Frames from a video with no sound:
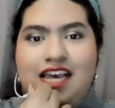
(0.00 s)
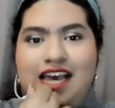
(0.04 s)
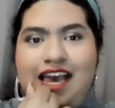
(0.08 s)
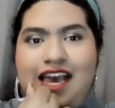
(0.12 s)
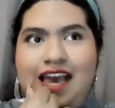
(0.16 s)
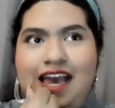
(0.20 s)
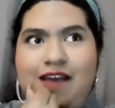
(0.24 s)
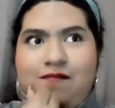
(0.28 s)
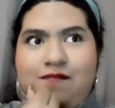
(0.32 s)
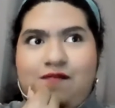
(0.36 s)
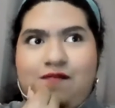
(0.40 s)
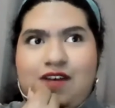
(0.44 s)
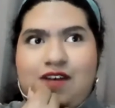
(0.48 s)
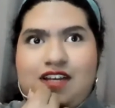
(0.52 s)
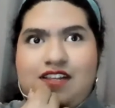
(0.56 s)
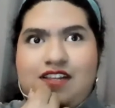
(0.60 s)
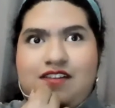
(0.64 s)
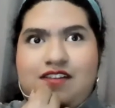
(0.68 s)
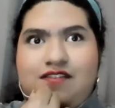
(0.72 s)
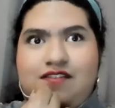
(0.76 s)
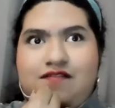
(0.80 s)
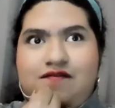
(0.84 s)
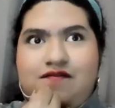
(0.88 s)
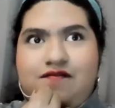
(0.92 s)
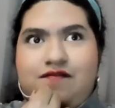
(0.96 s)
I
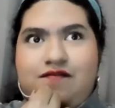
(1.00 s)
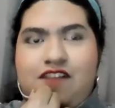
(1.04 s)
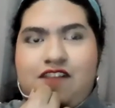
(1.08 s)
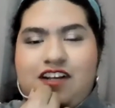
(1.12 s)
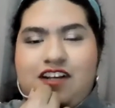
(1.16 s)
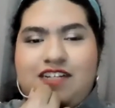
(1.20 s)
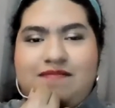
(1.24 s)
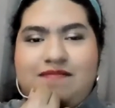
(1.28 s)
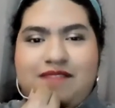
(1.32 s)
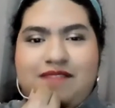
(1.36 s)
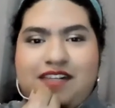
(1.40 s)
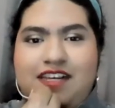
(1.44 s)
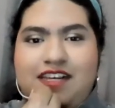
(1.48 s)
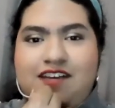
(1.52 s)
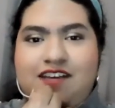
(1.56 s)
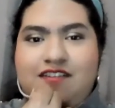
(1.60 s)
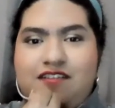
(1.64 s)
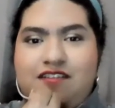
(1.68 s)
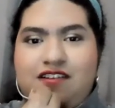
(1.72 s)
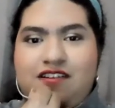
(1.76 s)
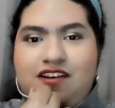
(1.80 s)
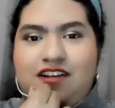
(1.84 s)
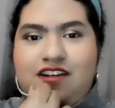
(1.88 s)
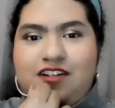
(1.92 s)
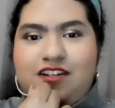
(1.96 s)
won freshman
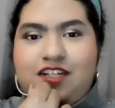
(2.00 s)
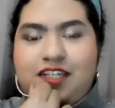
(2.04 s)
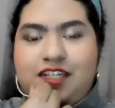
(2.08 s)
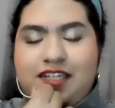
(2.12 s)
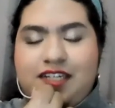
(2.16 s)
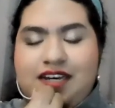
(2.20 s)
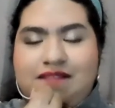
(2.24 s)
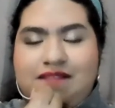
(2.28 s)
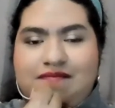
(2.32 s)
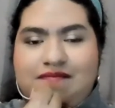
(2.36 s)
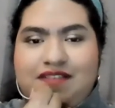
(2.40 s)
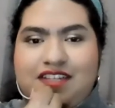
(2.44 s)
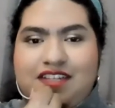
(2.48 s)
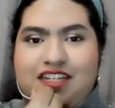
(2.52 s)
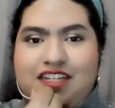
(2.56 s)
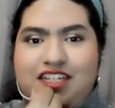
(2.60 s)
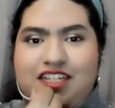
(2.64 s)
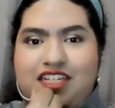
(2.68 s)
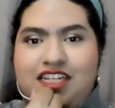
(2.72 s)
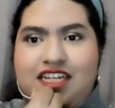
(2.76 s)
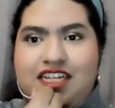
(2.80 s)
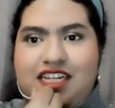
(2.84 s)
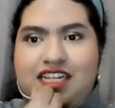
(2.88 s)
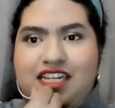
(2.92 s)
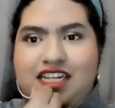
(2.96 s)
year a
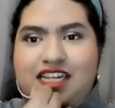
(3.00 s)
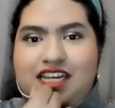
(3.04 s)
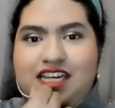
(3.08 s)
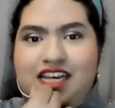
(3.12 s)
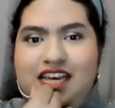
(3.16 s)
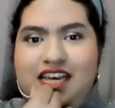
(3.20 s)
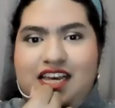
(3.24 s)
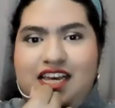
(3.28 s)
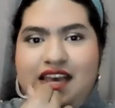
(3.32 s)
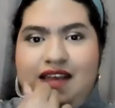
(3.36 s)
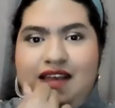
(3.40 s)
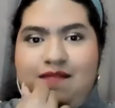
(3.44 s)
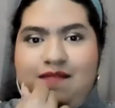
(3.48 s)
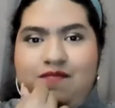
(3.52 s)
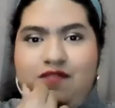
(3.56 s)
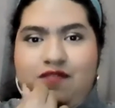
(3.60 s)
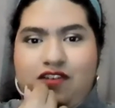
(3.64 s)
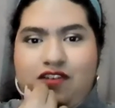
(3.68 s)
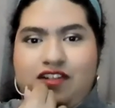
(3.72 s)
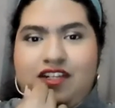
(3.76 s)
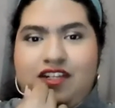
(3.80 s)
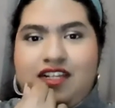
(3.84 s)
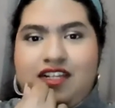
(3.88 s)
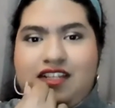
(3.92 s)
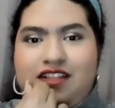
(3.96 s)
competition in
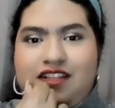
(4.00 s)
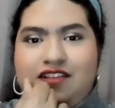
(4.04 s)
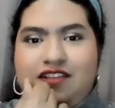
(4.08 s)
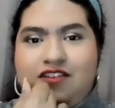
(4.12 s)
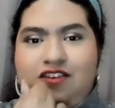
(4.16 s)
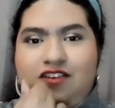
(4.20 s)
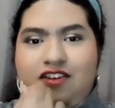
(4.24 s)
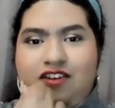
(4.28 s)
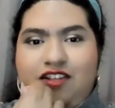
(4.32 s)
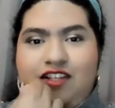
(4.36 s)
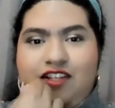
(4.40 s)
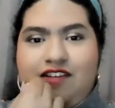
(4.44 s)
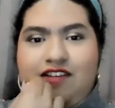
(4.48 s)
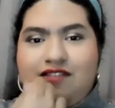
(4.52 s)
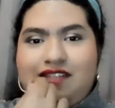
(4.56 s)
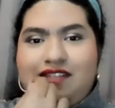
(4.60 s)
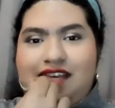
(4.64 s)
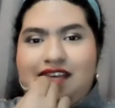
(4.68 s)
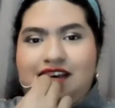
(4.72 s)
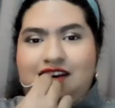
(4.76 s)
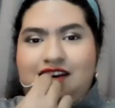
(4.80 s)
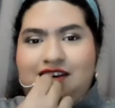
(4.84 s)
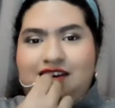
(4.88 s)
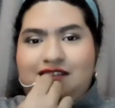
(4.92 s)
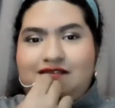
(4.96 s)
Brooklyn called USA
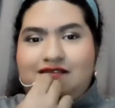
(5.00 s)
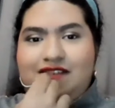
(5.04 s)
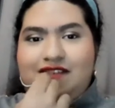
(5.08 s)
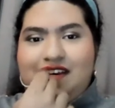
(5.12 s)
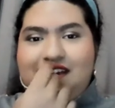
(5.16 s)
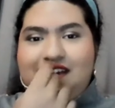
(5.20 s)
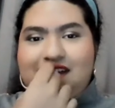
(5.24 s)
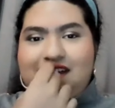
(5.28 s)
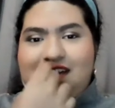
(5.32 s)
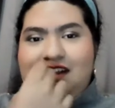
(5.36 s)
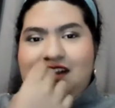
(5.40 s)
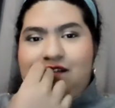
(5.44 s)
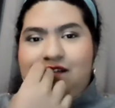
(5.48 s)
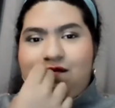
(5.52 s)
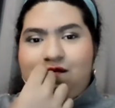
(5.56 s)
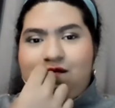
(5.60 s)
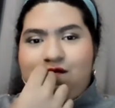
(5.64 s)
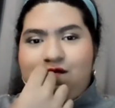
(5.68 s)
Hungry, and I